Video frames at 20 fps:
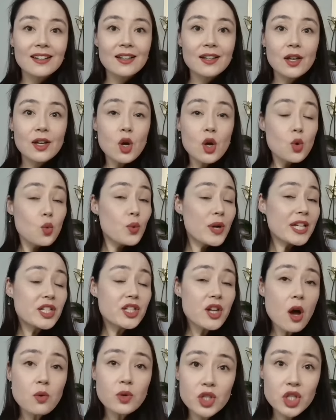We
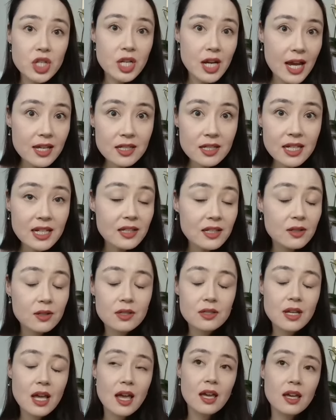don't just need to
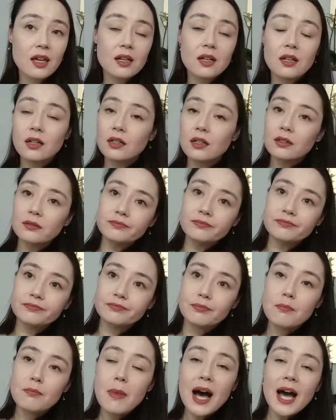say,
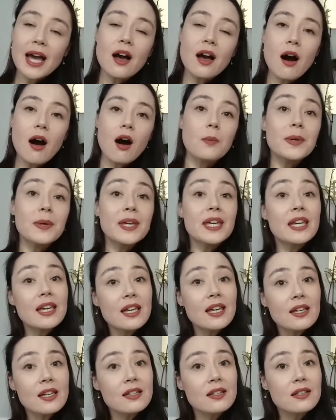my hobby
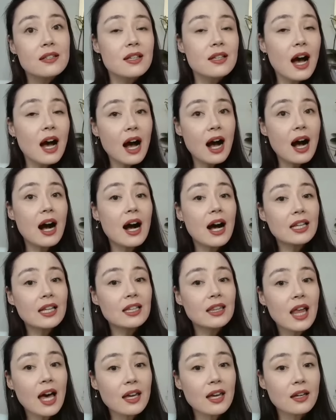is, I
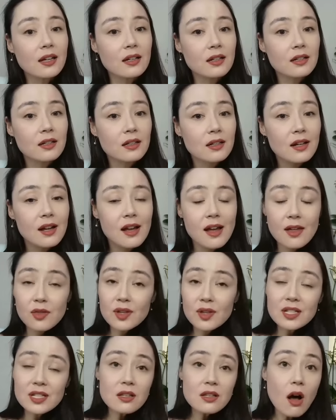like. This
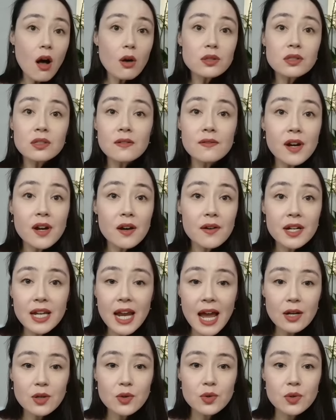is also very
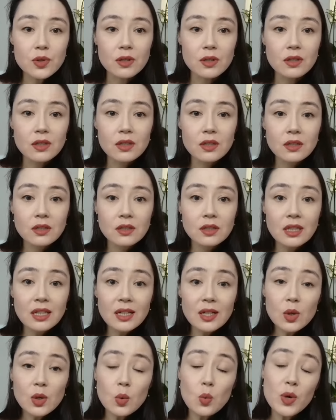natural.
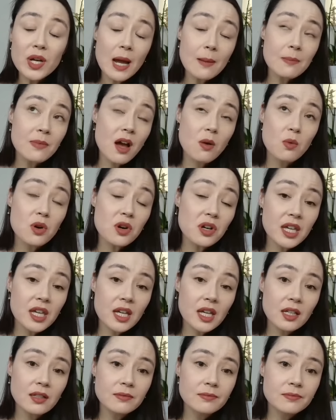When I'm not working,
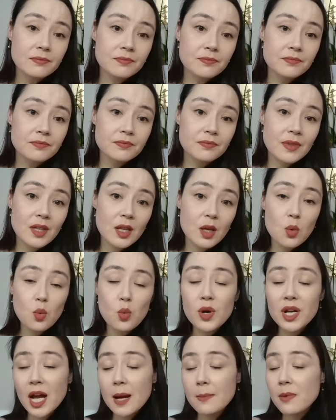when
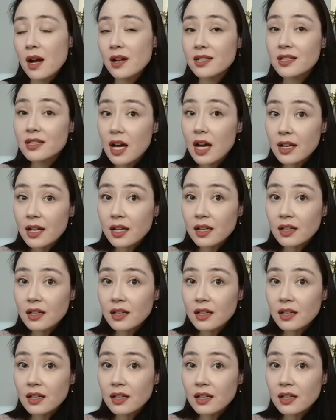I'm not studying,